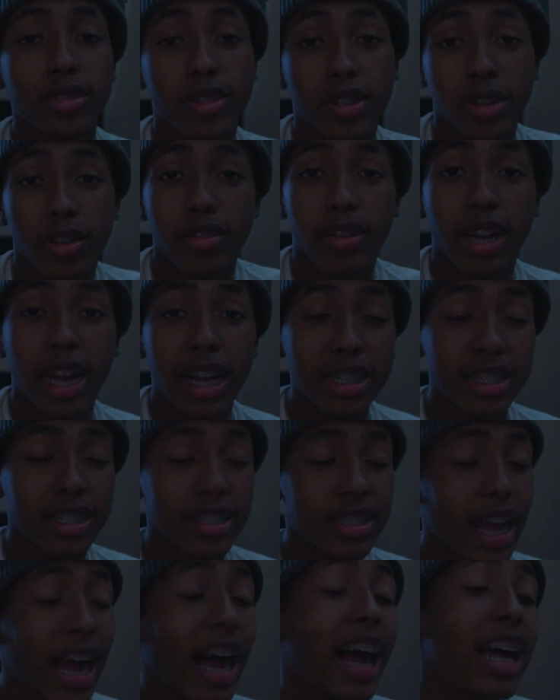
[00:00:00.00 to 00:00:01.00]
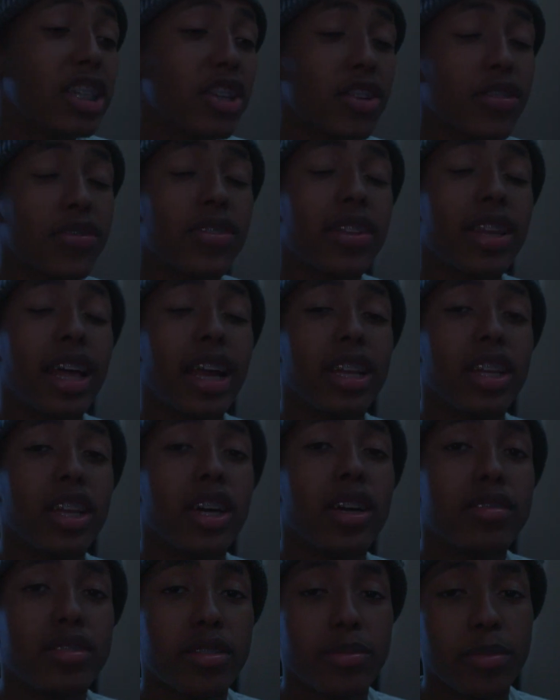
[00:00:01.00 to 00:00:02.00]
So I just feel like
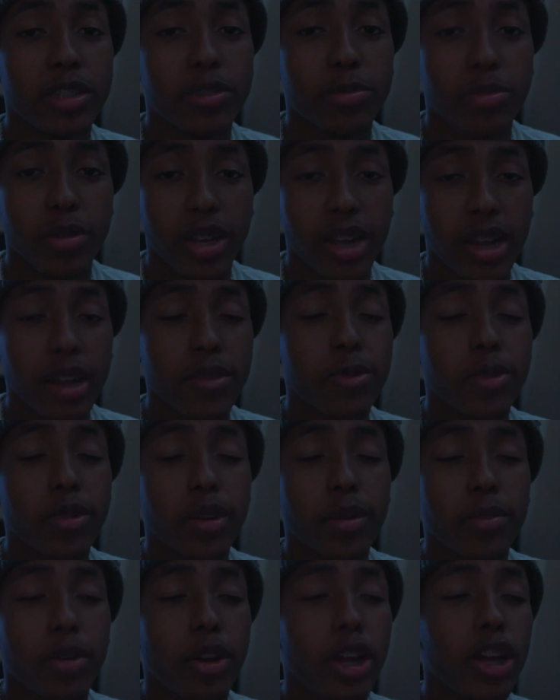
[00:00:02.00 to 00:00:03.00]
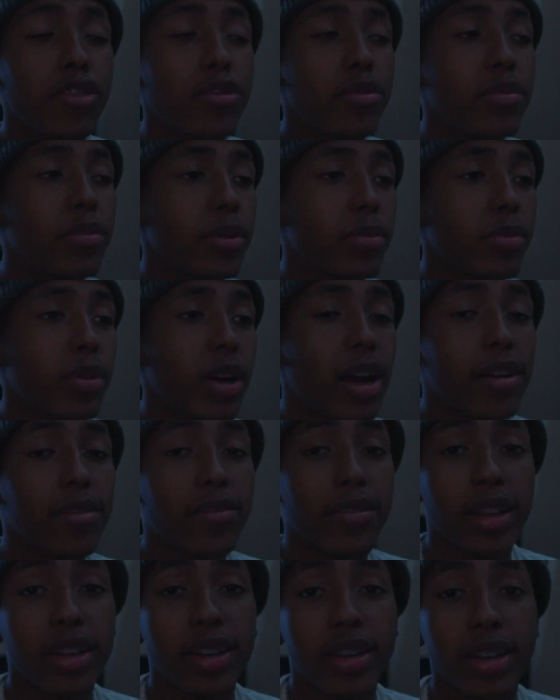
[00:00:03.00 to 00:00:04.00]
love should be spread everywhere, bro. Even people I
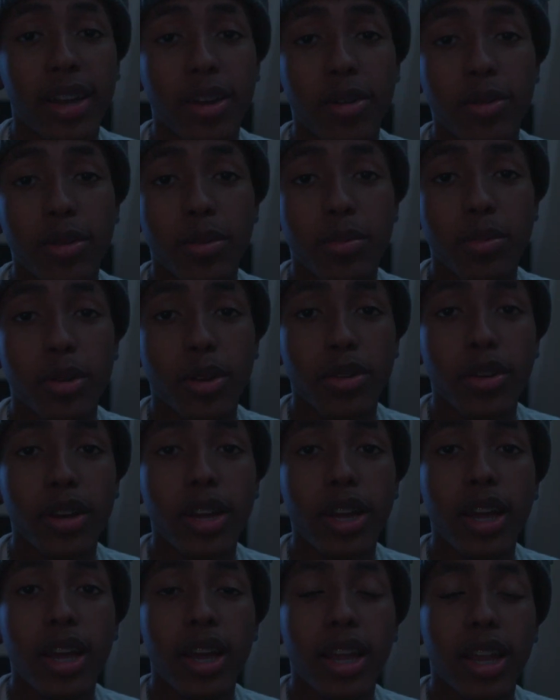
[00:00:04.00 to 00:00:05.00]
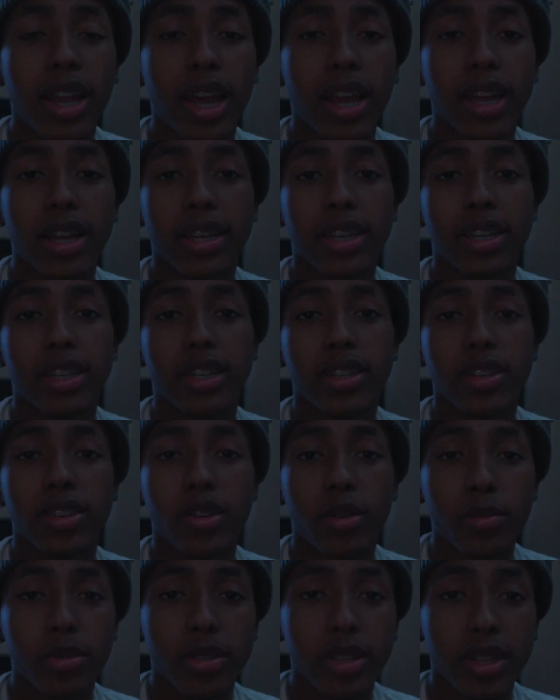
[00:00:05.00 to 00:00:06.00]
fell in love with, bro. Like, you
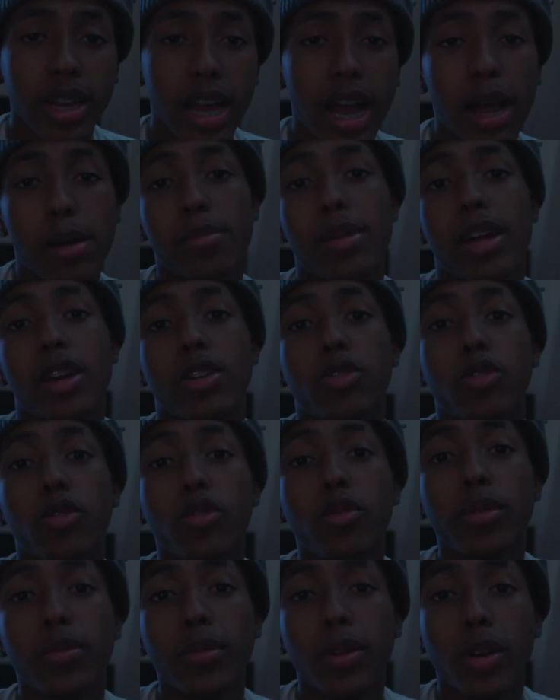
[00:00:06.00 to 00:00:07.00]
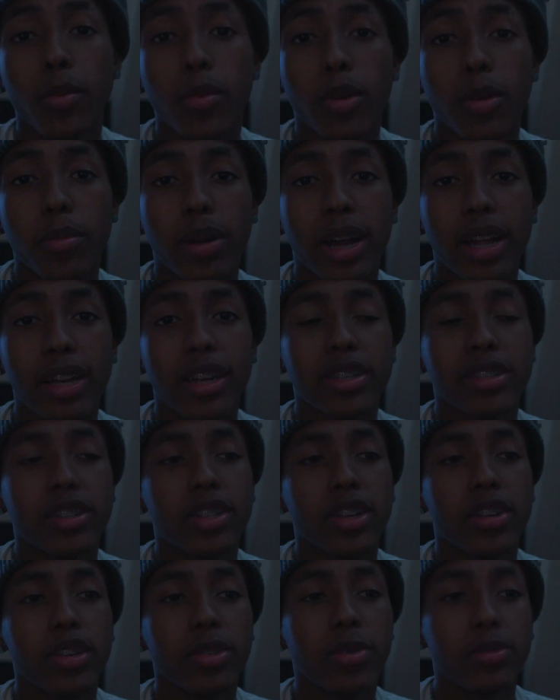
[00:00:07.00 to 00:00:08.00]
know what I'm saying? I'm not cool with them no more, but
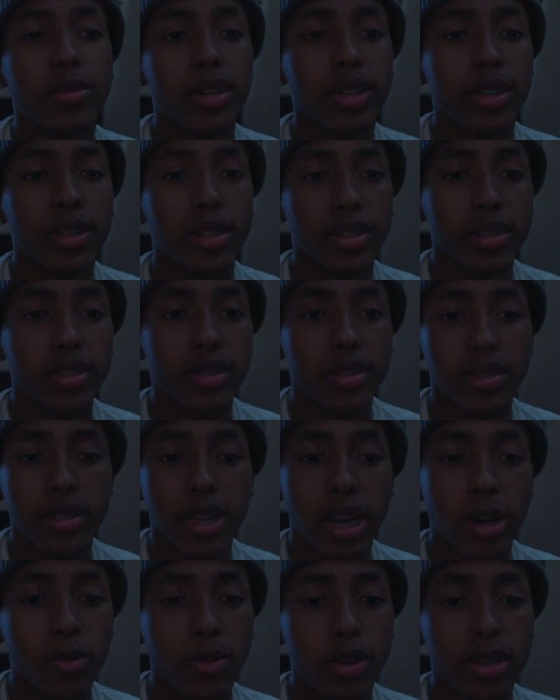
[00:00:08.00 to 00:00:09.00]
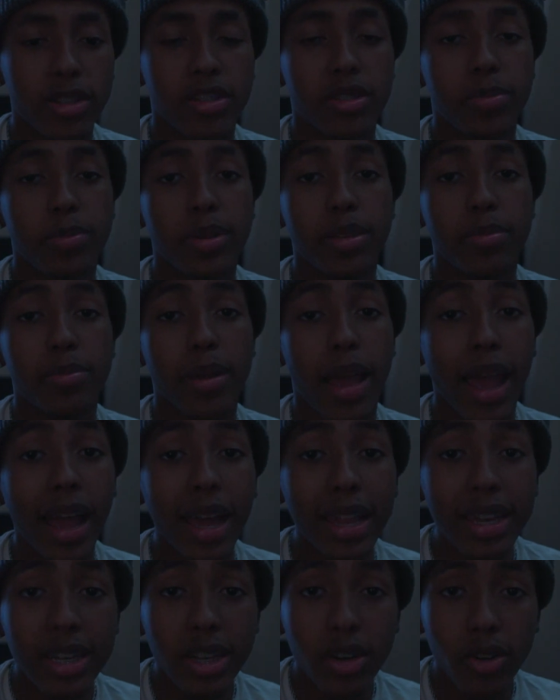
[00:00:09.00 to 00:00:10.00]
I wouldn't speak
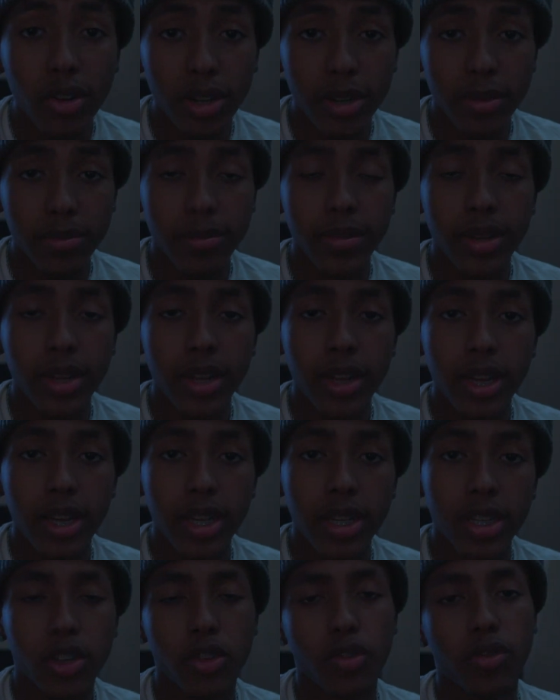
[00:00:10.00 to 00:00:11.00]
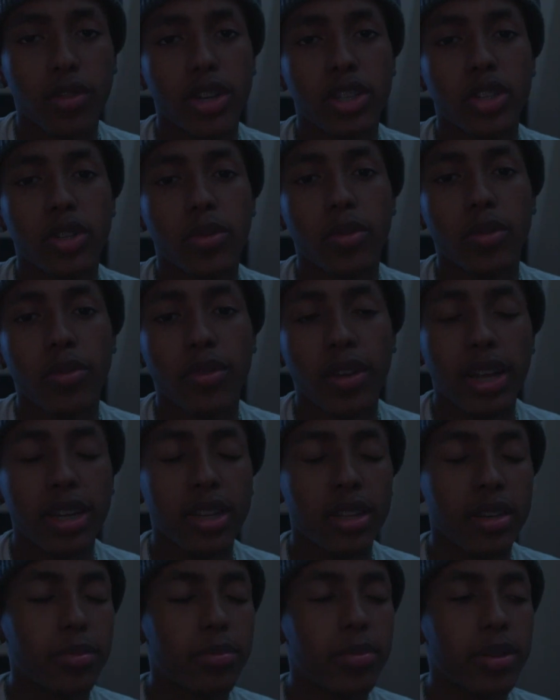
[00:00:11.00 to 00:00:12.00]
badly on them just for the simple fact
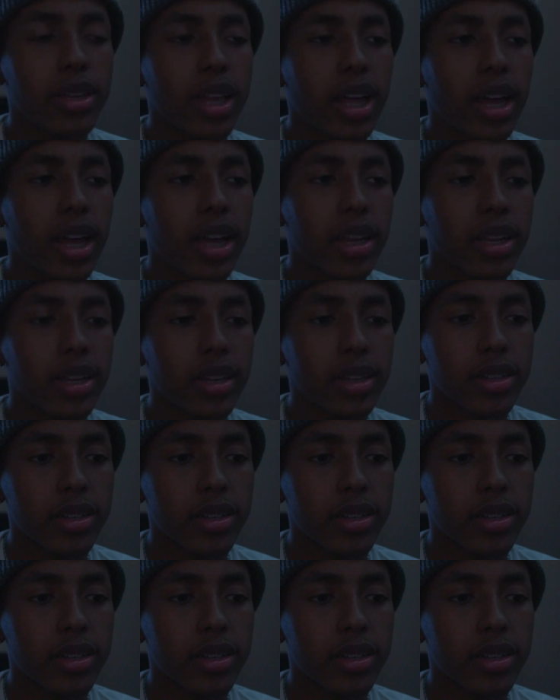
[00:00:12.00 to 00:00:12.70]
that it'd be like,